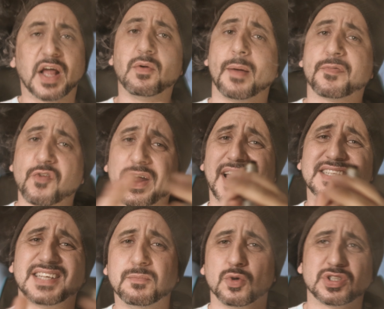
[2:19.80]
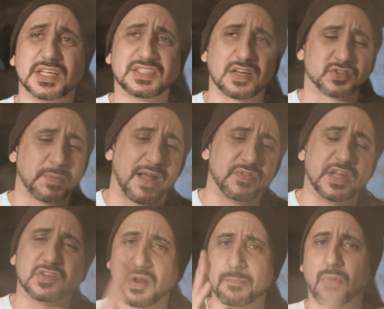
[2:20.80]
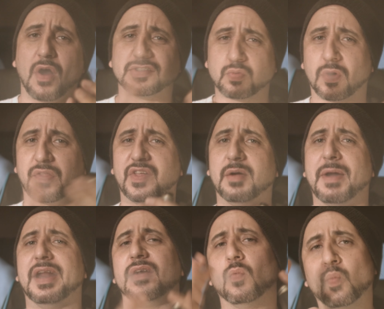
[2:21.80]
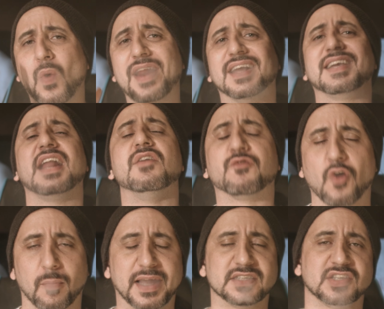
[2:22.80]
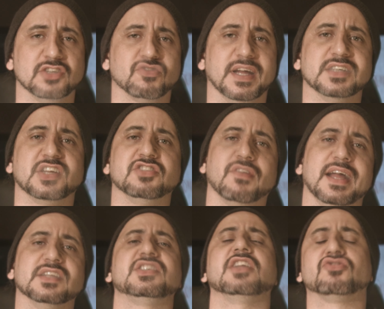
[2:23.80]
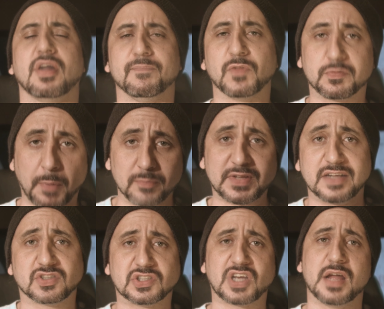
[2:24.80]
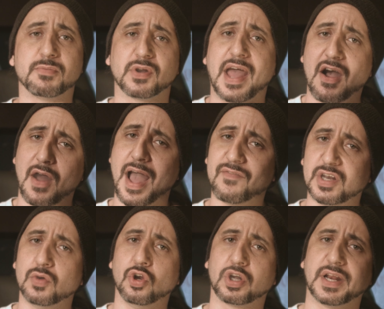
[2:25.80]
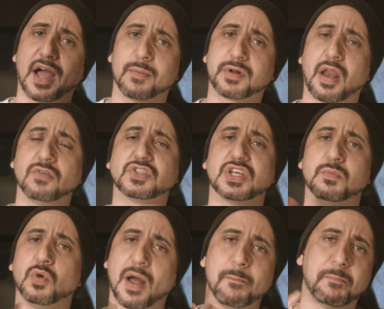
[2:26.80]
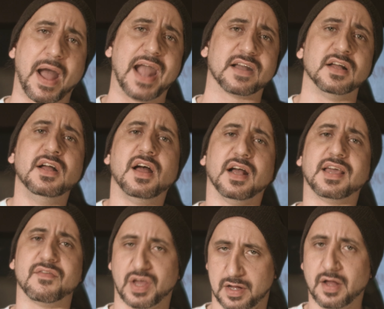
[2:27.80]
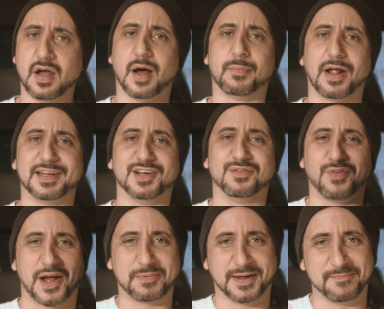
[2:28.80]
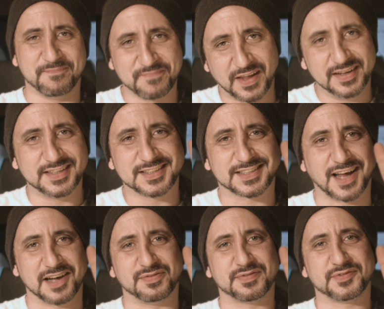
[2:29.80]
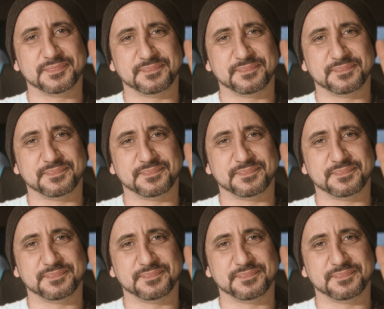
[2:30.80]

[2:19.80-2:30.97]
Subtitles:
Anyway, before I get into any more details about this, price, what I think about it, where to get it from, etc, etc, etc, let's pop down to the table now, have a little look at it up close, and then we'll come back and give it a bloody good vaping. Safe.